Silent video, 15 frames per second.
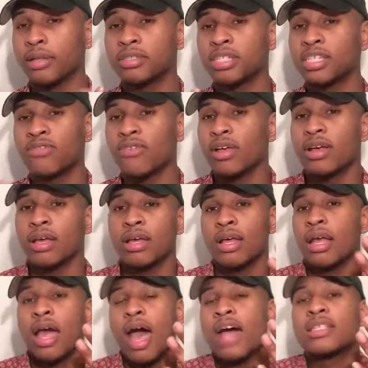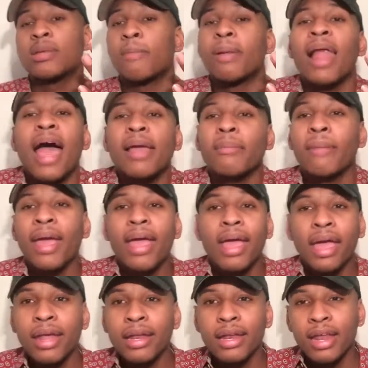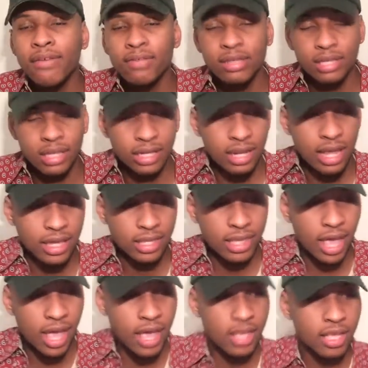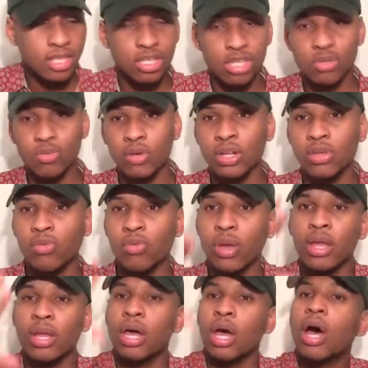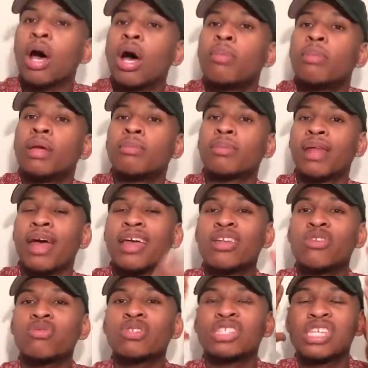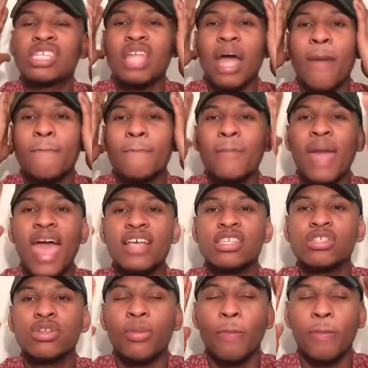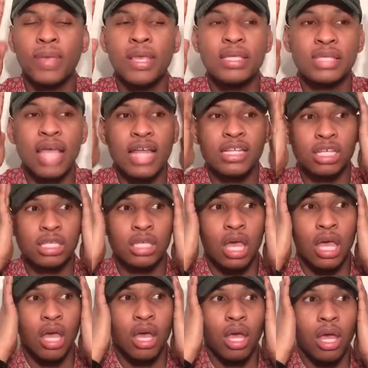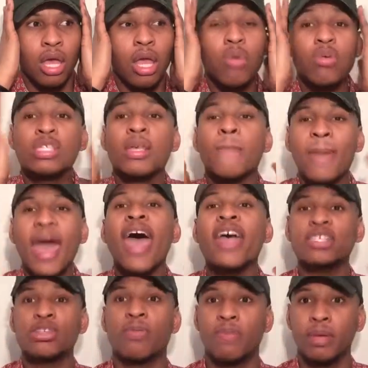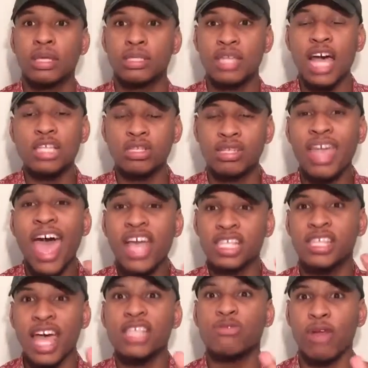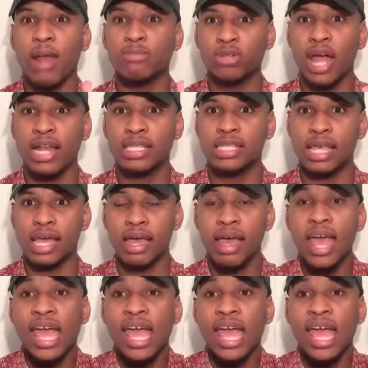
just as a black man and everything like that, he just really went up. And it was just a masterpiece. It was a masterpiece. That's what I'm trying to say.